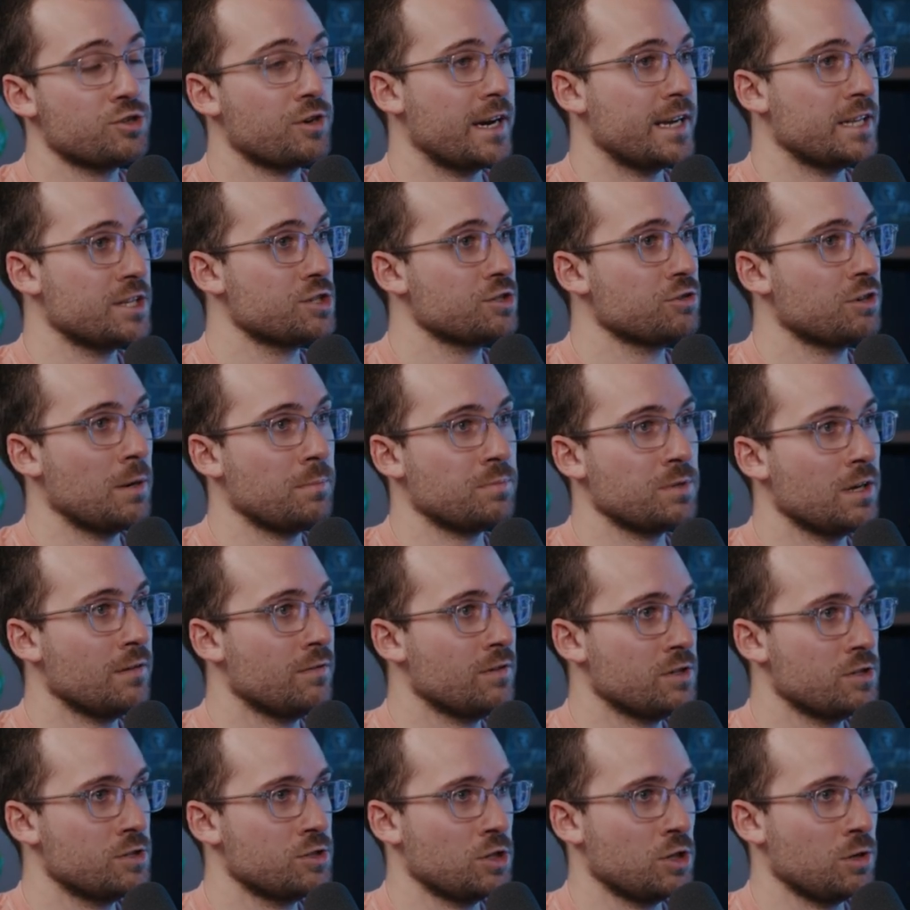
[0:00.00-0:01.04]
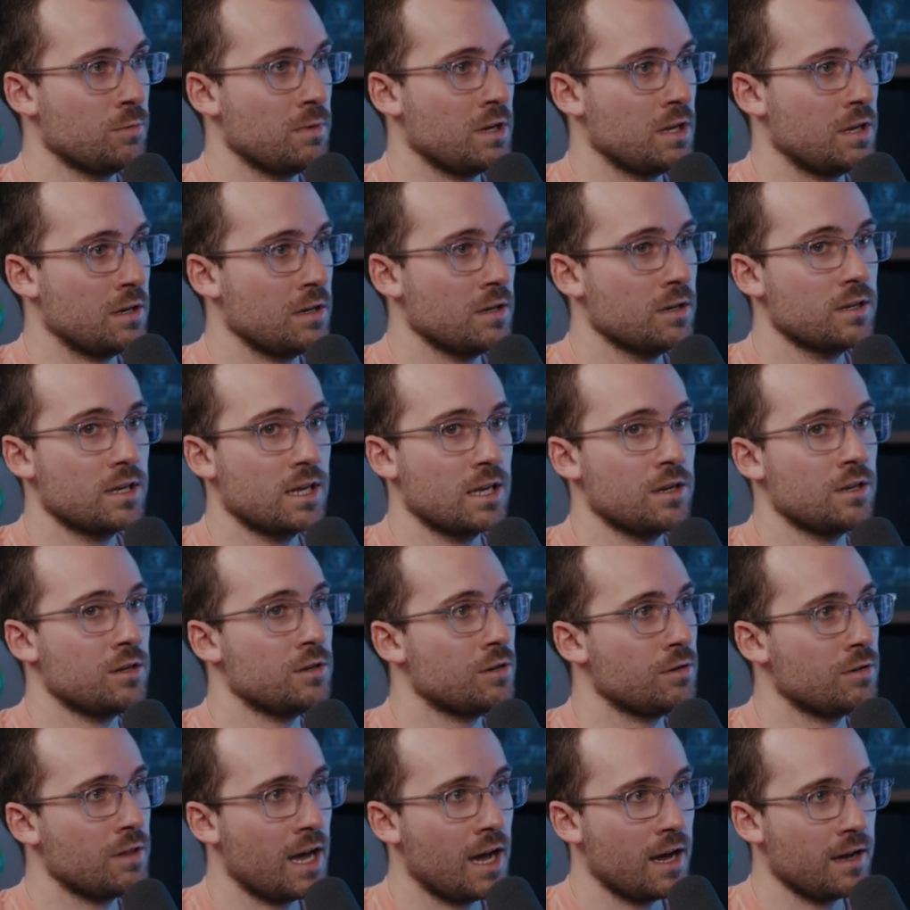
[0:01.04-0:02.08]
transcript of a sermon, can you
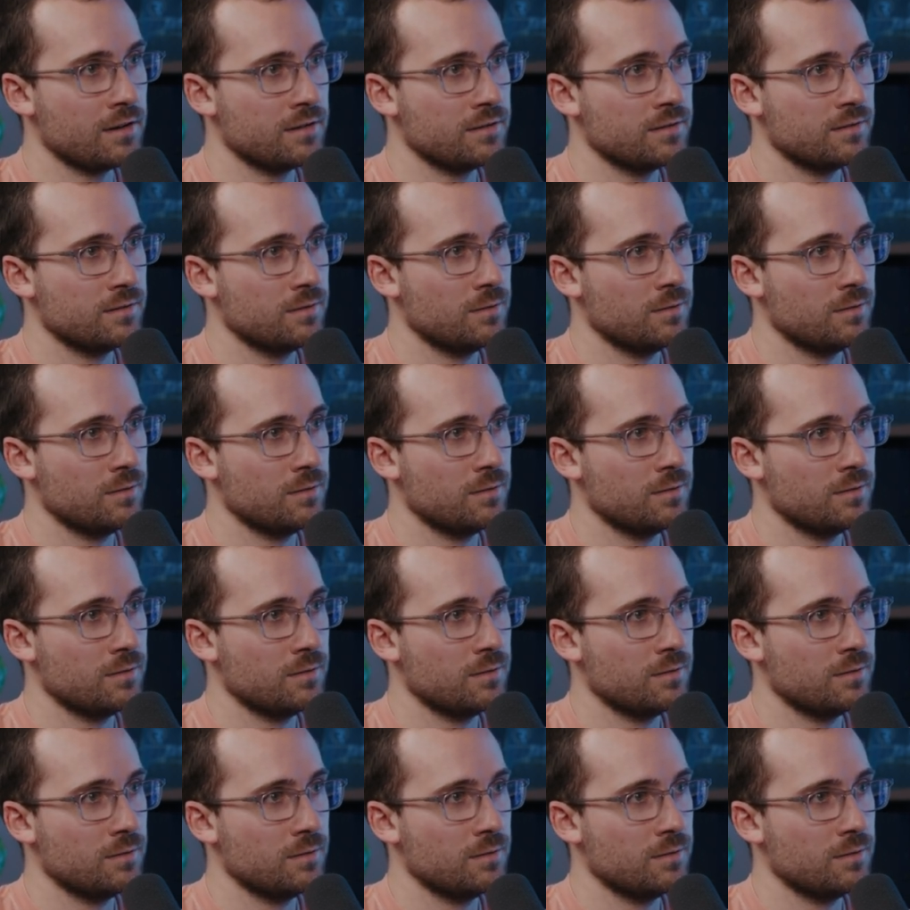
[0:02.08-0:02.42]
do that?